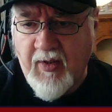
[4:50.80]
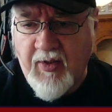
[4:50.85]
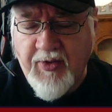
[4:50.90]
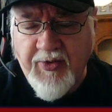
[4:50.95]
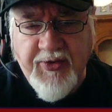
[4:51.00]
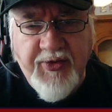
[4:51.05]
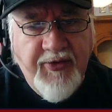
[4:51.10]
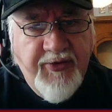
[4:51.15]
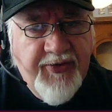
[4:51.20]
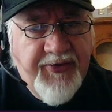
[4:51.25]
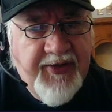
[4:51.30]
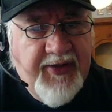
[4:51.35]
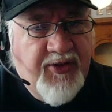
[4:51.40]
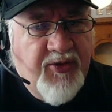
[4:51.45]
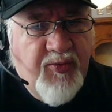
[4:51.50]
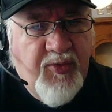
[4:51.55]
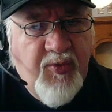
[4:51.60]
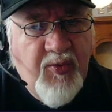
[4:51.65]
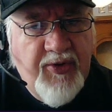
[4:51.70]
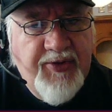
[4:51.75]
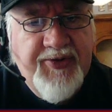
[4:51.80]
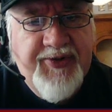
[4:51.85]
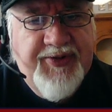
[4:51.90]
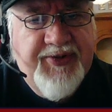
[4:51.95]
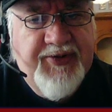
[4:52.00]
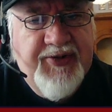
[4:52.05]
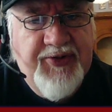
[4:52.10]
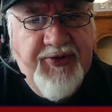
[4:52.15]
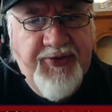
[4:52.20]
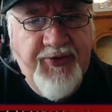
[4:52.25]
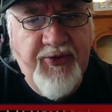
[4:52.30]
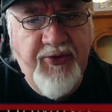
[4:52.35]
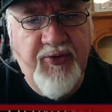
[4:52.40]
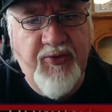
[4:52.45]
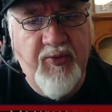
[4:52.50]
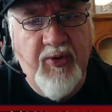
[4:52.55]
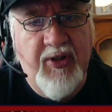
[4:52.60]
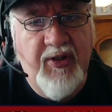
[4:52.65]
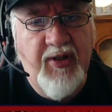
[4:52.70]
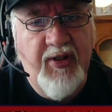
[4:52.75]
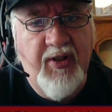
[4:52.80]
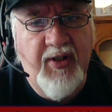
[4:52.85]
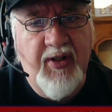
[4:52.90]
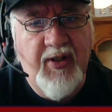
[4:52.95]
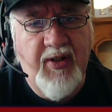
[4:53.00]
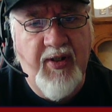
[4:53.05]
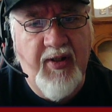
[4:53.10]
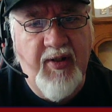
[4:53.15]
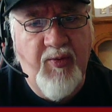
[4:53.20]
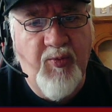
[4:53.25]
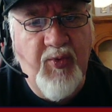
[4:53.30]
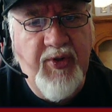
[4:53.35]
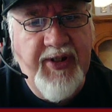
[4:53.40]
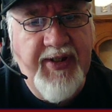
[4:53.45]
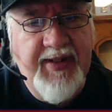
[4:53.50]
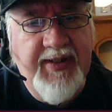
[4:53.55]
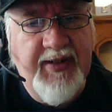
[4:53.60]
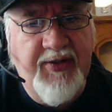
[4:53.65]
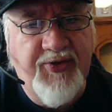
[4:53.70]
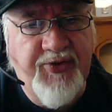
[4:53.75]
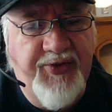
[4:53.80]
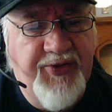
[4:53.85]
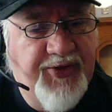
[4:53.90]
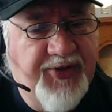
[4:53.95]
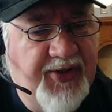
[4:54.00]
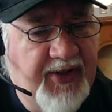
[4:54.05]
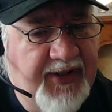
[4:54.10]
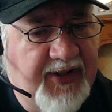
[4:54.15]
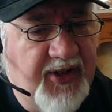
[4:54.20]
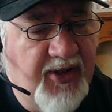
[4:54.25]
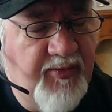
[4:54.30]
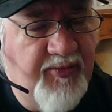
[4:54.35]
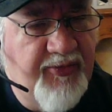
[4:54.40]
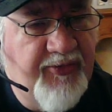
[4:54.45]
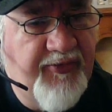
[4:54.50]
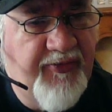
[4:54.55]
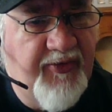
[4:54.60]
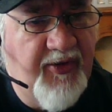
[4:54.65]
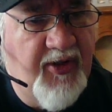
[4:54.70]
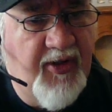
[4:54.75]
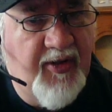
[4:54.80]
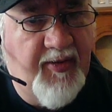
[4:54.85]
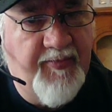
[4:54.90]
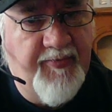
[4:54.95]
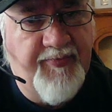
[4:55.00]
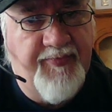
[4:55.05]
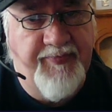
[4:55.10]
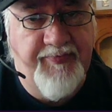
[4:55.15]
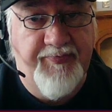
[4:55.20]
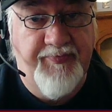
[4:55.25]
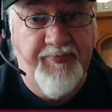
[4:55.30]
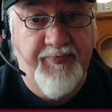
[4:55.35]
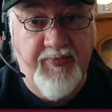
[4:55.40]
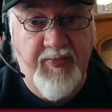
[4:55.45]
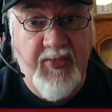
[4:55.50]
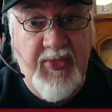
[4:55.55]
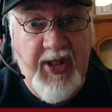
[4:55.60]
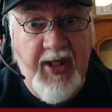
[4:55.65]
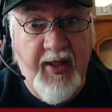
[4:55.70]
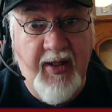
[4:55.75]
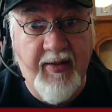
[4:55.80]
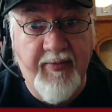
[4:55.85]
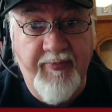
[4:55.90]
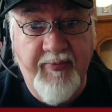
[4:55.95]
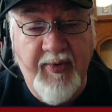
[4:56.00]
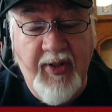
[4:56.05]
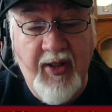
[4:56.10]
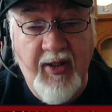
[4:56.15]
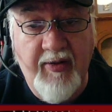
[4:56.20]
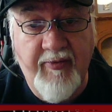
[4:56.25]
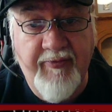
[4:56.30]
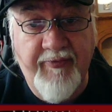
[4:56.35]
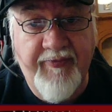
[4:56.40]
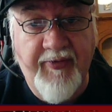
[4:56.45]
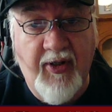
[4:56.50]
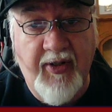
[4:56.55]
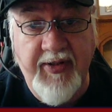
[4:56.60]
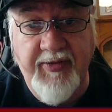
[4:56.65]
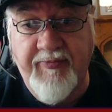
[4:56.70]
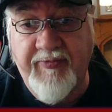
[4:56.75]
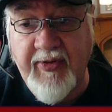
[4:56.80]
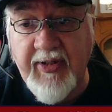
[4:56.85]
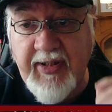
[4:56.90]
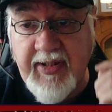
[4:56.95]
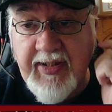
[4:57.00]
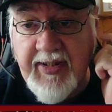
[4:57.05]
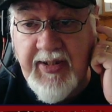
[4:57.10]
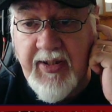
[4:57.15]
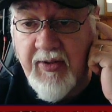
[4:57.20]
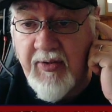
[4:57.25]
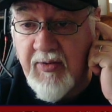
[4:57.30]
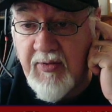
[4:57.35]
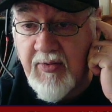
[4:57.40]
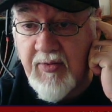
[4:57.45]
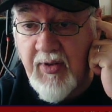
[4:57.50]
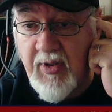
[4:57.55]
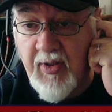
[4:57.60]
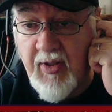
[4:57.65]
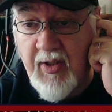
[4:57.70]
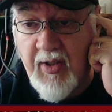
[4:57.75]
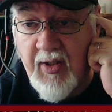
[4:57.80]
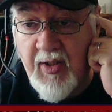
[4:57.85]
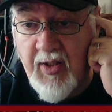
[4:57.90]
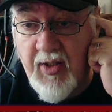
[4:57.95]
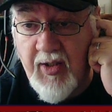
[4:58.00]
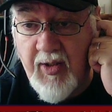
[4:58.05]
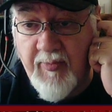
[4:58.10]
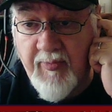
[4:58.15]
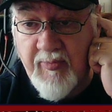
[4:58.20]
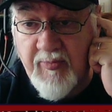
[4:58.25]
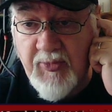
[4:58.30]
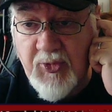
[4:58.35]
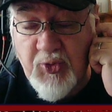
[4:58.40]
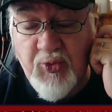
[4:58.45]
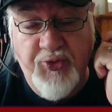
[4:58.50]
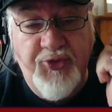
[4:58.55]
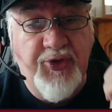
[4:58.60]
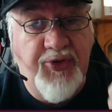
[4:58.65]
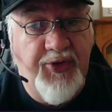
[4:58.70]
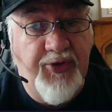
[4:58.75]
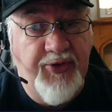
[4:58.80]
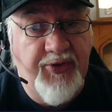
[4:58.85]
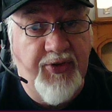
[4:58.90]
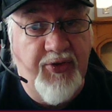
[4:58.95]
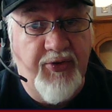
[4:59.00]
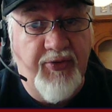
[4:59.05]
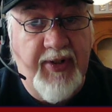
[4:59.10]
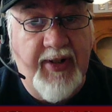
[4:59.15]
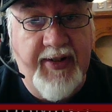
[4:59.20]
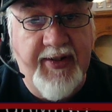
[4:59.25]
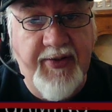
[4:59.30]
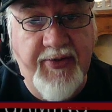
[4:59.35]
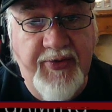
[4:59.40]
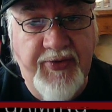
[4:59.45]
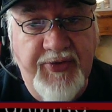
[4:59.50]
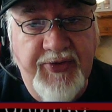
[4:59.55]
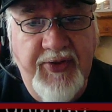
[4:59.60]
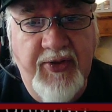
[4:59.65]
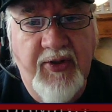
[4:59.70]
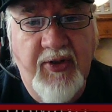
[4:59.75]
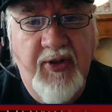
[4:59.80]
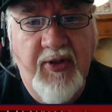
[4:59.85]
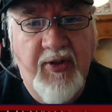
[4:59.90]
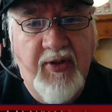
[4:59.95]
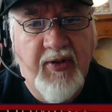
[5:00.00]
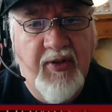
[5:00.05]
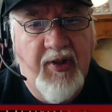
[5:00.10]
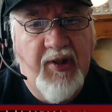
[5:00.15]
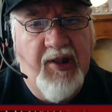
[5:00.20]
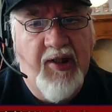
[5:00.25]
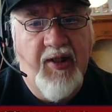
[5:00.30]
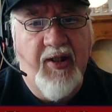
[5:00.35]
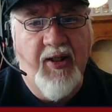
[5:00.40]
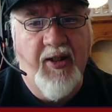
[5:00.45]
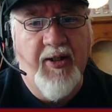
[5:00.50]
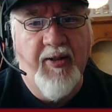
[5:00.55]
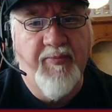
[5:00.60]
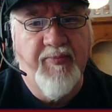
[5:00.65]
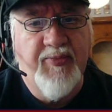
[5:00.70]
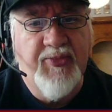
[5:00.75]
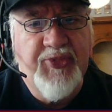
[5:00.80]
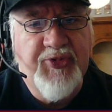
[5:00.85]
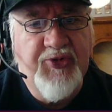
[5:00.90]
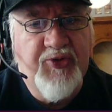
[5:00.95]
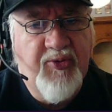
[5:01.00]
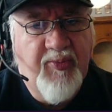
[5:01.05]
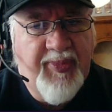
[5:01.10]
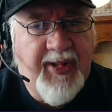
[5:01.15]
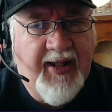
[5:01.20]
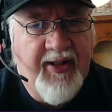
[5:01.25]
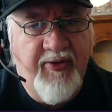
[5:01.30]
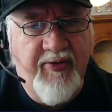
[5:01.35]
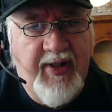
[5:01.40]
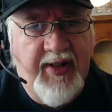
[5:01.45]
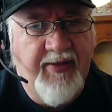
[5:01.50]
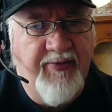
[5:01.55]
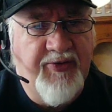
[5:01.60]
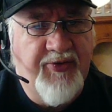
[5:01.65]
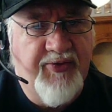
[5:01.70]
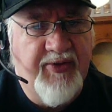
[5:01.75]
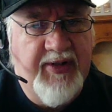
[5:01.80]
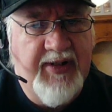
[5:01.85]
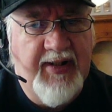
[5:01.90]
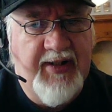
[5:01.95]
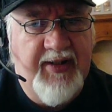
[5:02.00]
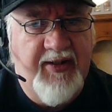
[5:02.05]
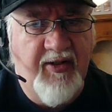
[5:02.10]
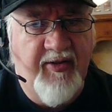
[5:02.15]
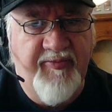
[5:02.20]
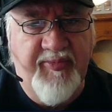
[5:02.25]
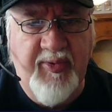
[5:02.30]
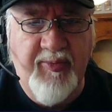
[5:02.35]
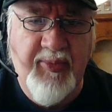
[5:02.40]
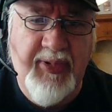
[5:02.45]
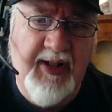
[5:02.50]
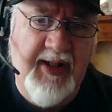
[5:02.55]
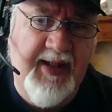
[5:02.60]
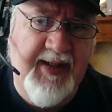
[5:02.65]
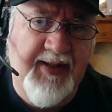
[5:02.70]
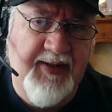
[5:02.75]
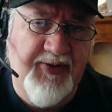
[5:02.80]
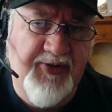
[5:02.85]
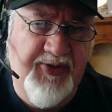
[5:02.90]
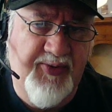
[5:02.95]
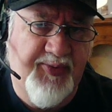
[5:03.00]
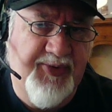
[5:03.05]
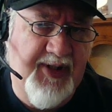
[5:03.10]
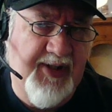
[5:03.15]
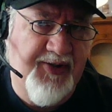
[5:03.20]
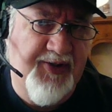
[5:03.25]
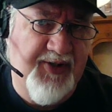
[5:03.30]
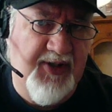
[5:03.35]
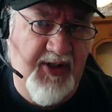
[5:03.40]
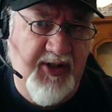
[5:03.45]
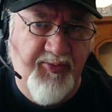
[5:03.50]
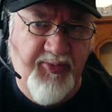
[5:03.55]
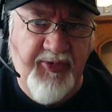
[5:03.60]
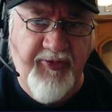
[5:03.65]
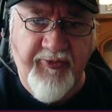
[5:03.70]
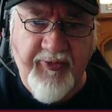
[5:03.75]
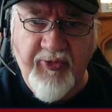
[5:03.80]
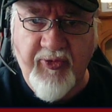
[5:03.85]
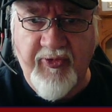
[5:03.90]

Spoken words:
The other thing that we wanted to do, we traditionally come from 5e or Dungeons and Dragons, Sort of backgrounds really. I've been playing substantially before